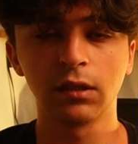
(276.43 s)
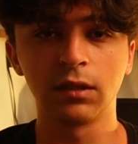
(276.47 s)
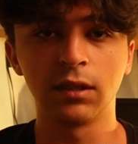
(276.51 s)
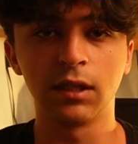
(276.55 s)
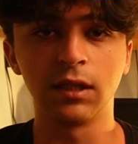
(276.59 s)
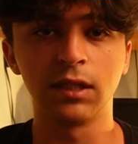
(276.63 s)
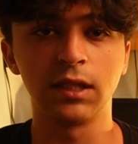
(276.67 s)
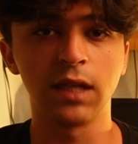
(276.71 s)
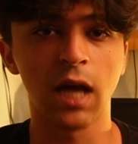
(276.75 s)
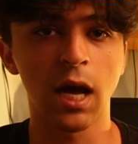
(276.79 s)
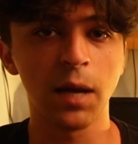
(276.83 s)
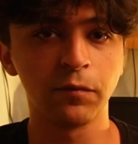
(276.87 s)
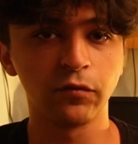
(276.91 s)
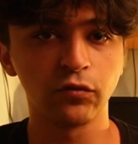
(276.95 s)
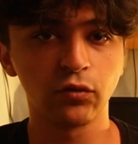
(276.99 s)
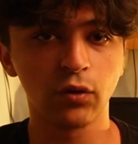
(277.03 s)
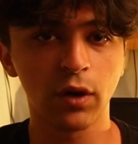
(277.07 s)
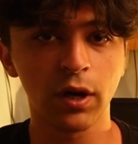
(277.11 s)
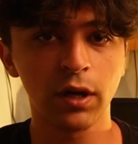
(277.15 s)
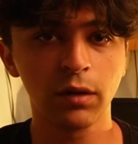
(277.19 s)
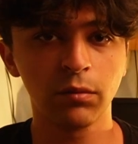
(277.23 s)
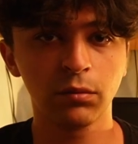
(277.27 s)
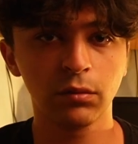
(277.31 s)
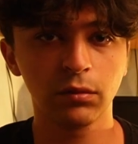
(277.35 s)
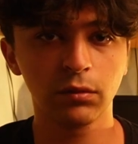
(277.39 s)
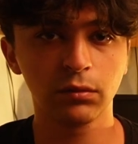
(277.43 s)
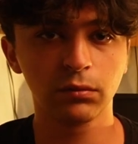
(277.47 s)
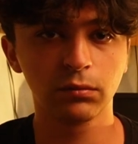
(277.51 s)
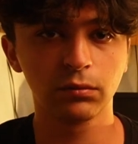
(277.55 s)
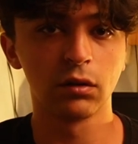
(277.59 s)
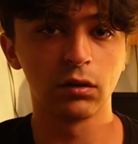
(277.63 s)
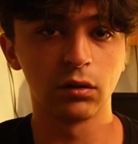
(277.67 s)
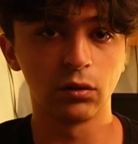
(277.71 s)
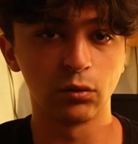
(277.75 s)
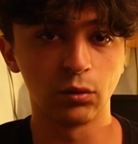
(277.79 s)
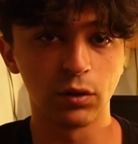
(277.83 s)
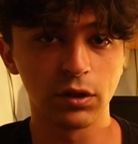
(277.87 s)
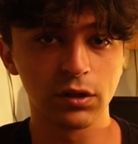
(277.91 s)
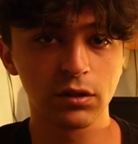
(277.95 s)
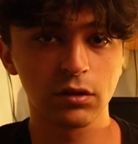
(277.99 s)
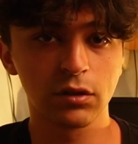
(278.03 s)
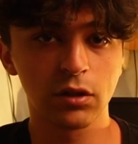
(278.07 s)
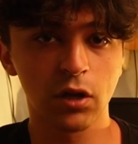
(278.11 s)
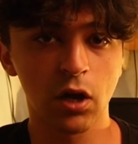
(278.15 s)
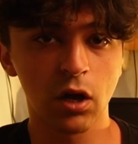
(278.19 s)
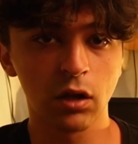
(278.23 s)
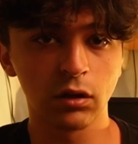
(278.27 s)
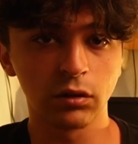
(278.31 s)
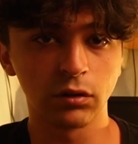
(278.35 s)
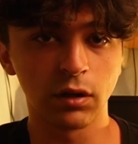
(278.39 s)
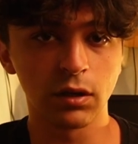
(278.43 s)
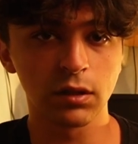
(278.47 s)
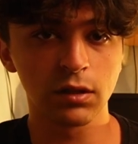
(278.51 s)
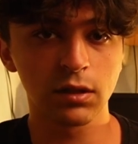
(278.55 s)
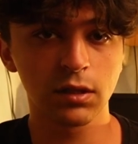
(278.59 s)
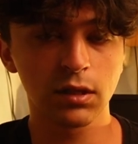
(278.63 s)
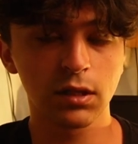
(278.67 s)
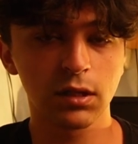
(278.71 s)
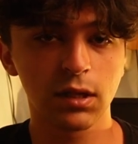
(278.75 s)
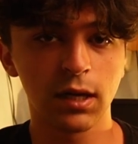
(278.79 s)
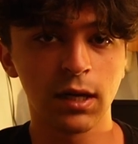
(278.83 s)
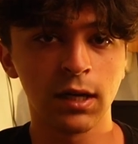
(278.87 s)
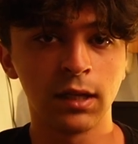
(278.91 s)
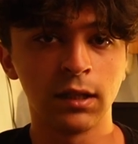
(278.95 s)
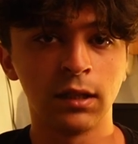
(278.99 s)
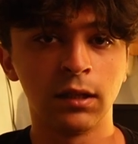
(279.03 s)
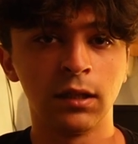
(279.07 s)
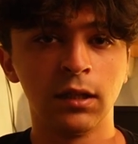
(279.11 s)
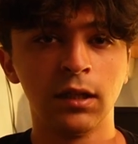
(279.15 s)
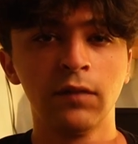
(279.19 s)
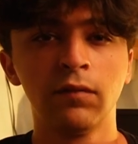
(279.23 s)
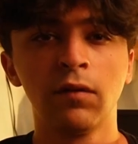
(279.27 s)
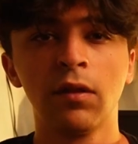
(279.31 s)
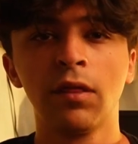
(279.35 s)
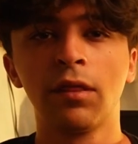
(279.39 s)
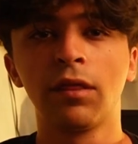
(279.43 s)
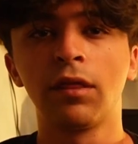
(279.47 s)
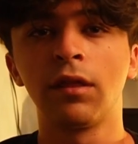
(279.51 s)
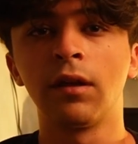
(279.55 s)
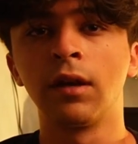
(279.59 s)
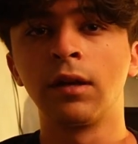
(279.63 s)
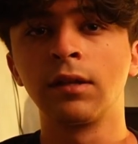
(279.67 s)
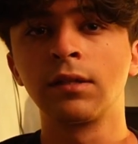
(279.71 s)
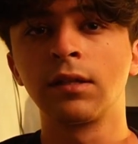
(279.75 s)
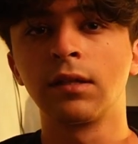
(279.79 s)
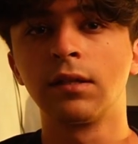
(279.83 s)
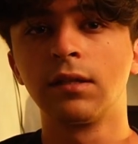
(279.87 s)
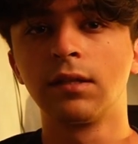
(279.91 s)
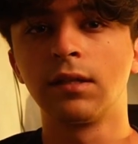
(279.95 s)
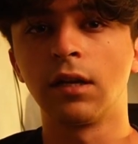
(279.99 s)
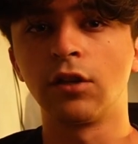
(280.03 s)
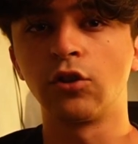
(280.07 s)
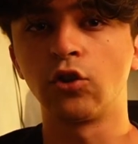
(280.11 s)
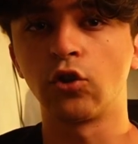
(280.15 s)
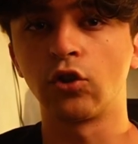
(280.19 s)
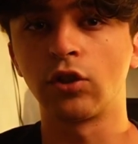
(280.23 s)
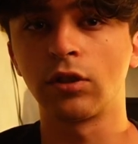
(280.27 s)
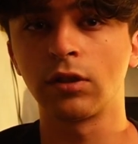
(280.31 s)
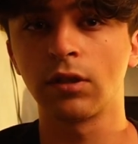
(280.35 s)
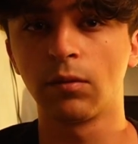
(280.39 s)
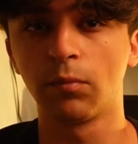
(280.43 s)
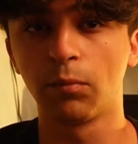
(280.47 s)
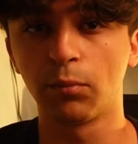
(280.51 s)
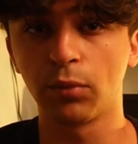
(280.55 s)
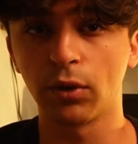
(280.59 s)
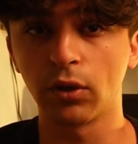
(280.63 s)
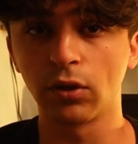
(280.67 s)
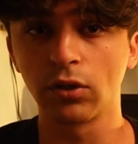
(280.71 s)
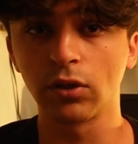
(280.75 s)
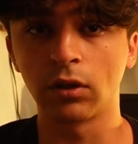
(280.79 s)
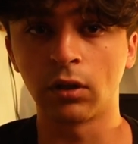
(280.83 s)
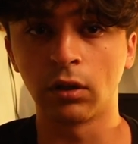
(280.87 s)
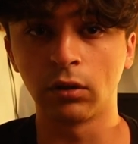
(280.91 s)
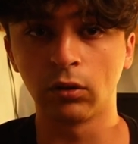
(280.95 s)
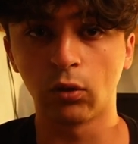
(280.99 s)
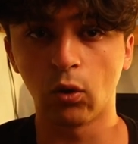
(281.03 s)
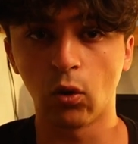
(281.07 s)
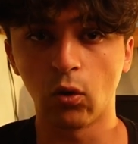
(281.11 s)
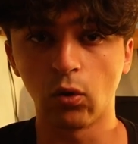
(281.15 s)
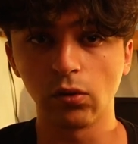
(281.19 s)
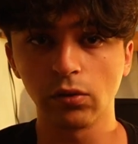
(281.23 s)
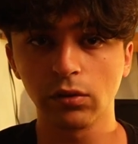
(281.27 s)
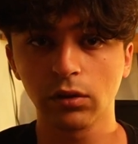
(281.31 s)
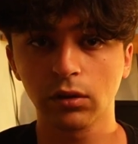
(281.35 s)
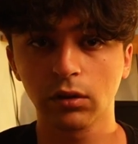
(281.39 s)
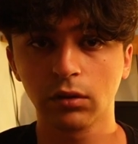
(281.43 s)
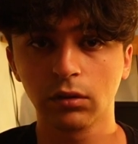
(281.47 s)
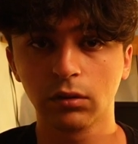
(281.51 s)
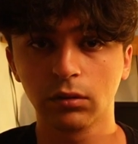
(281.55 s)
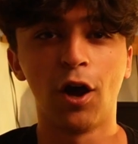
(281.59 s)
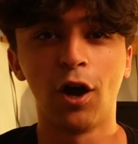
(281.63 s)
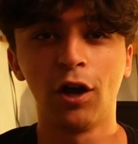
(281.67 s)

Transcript: the time frame, the risk tolerance, and even things such as personal goals.